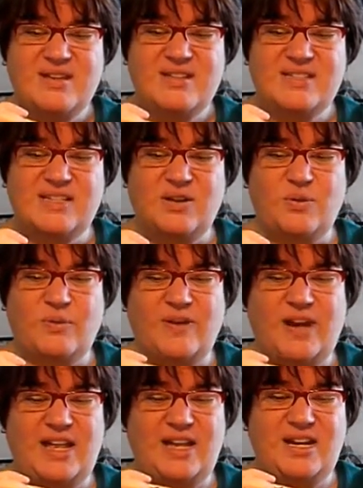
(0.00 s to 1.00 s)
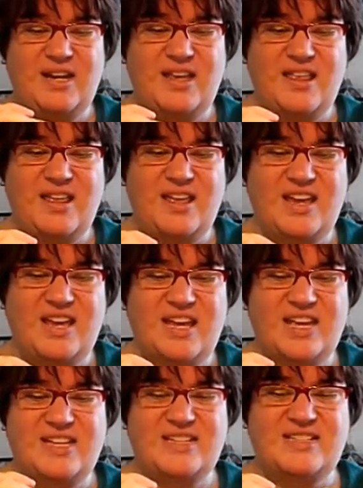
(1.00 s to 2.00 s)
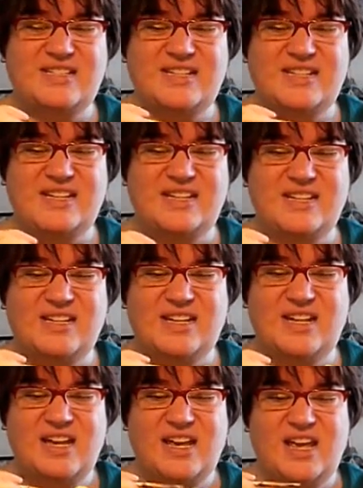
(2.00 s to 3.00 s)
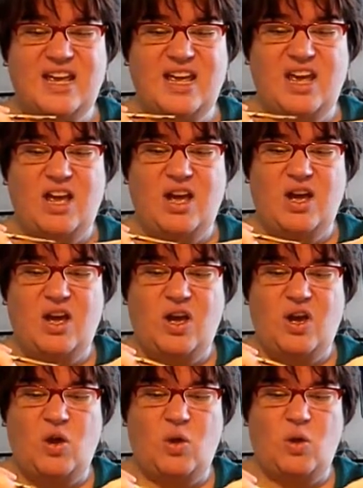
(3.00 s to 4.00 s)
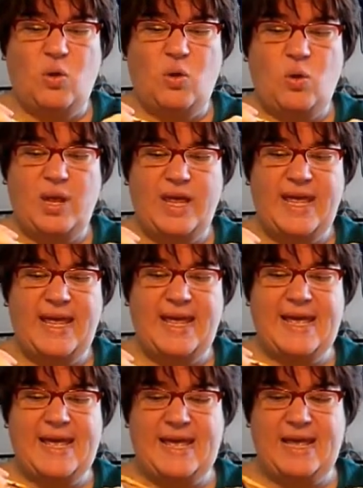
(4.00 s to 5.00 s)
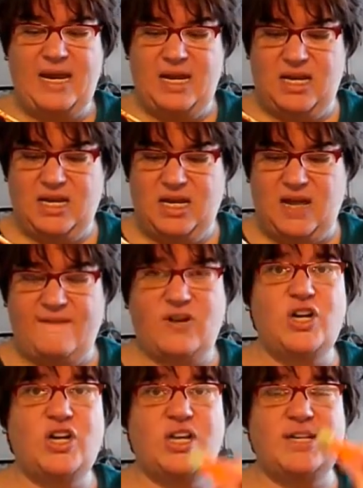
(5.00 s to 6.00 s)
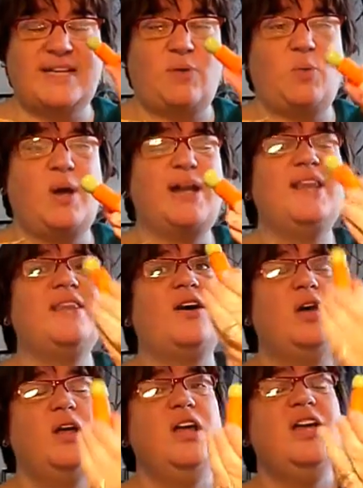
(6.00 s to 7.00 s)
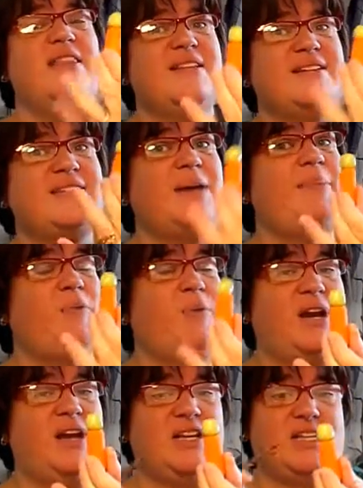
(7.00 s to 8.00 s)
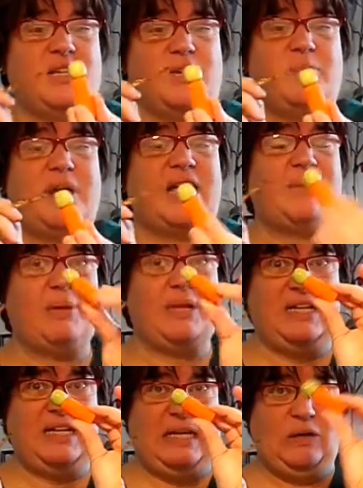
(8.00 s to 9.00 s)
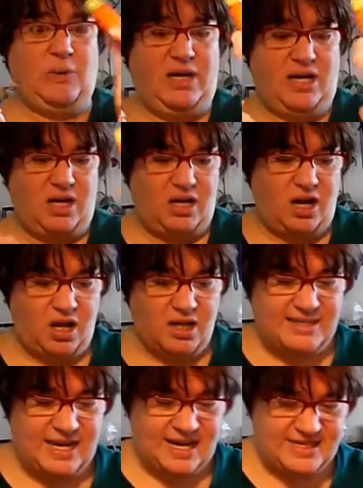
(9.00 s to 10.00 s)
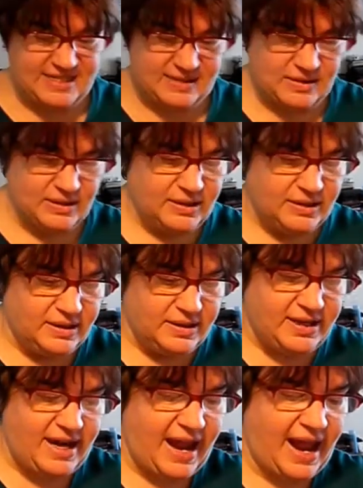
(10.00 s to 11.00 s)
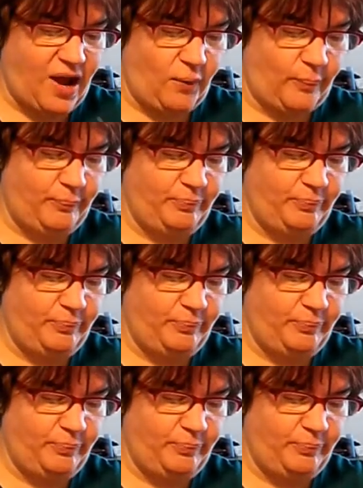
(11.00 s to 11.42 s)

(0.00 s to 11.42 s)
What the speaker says: So we've got his whole head covered, because I wanted this time I wanted it to be completely green on all sides. Now